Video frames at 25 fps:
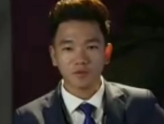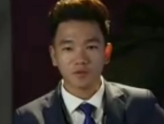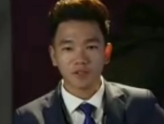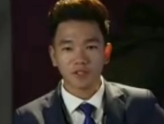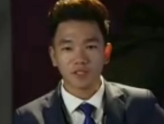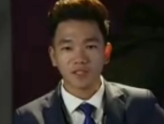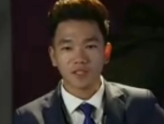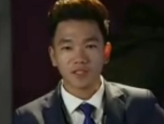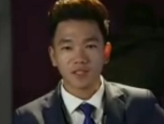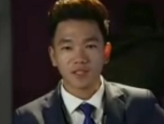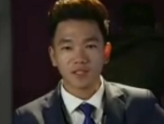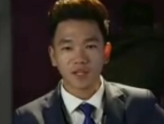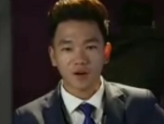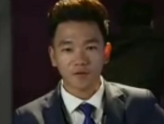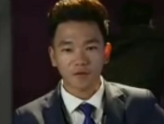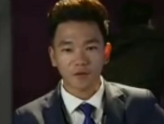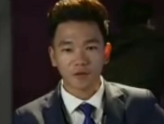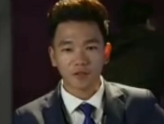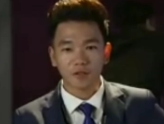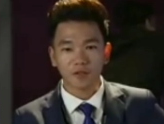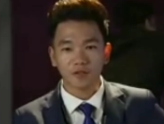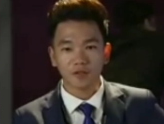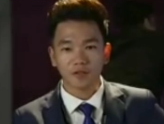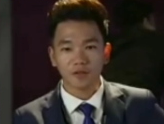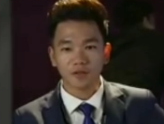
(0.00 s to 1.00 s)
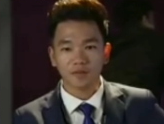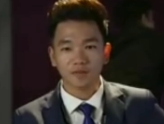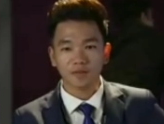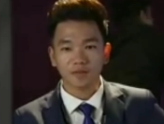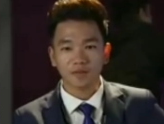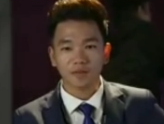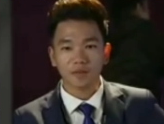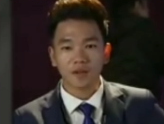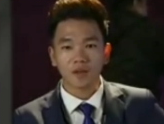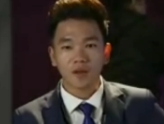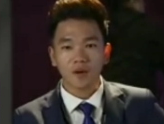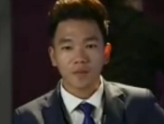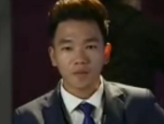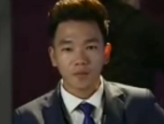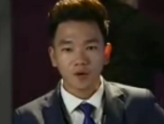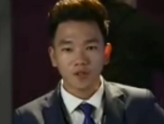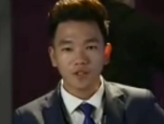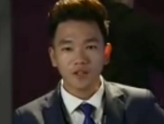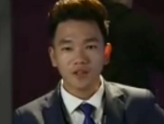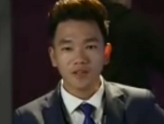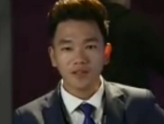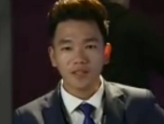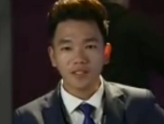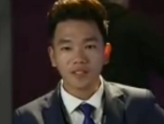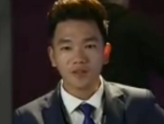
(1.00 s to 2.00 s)
Upper Sumatra district, Dafur region.
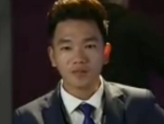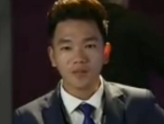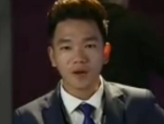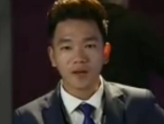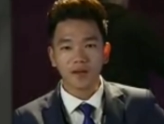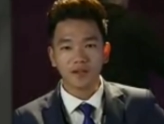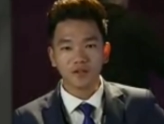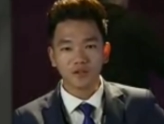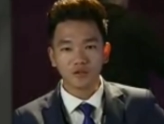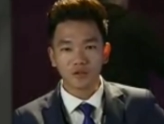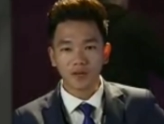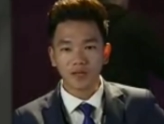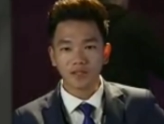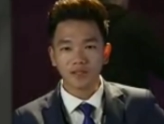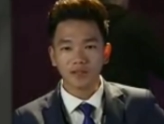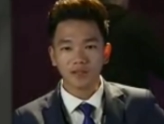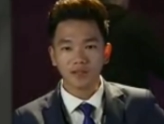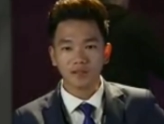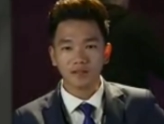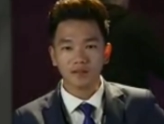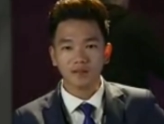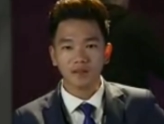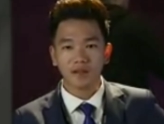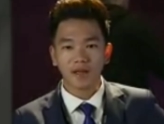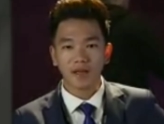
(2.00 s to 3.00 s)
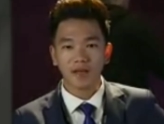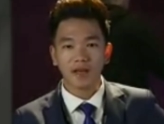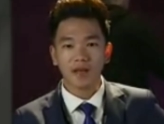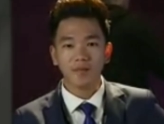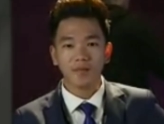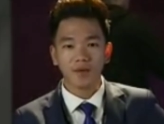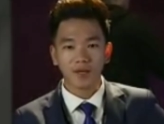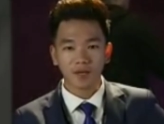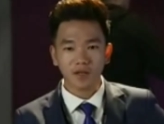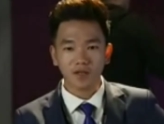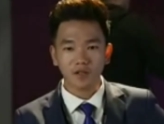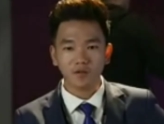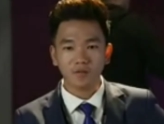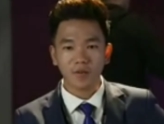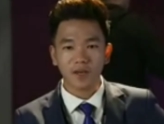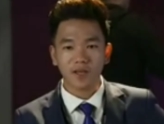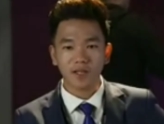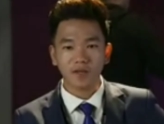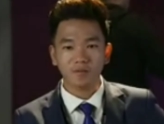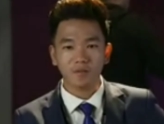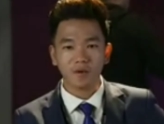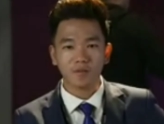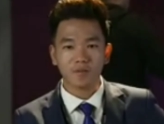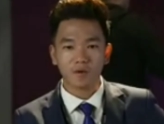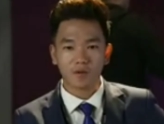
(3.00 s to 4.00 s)
Modeling is my interest and I'm here
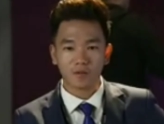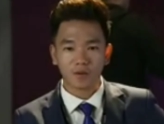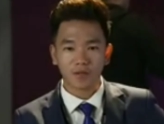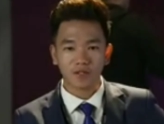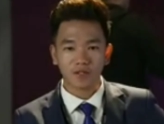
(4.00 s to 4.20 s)
to make it my